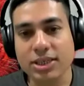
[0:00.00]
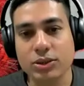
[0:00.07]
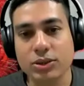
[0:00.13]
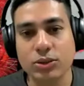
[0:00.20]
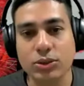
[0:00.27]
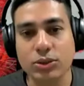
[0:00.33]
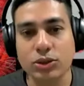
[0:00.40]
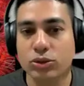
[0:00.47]

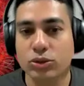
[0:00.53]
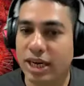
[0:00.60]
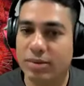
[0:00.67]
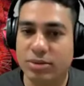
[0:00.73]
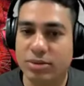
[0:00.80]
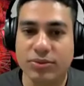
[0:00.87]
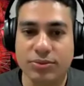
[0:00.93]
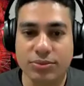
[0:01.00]
so you
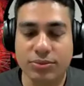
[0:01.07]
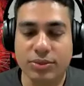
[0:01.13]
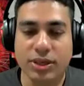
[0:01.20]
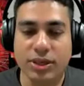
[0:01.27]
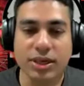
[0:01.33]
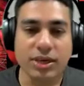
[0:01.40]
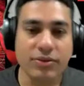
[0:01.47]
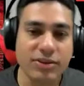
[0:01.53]
can be
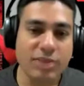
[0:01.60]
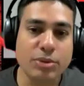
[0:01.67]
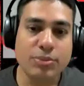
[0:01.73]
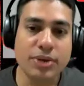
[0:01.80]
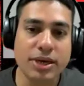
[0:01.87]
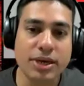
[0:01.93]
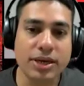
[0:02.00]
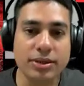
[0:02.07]
well
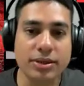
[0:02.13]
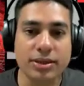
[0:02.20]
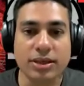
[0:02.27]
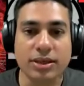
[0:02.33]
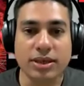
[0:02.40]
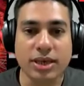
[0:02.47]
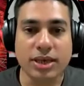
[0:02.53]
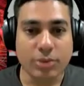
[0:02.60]
prepared
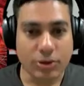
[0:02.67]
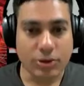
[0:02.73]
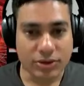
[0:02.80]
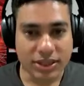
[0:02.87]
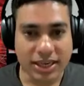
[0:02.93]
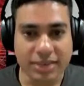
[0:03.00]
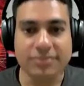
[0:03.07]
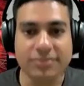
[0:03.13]
about
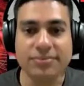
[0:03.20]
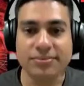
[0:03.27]
that.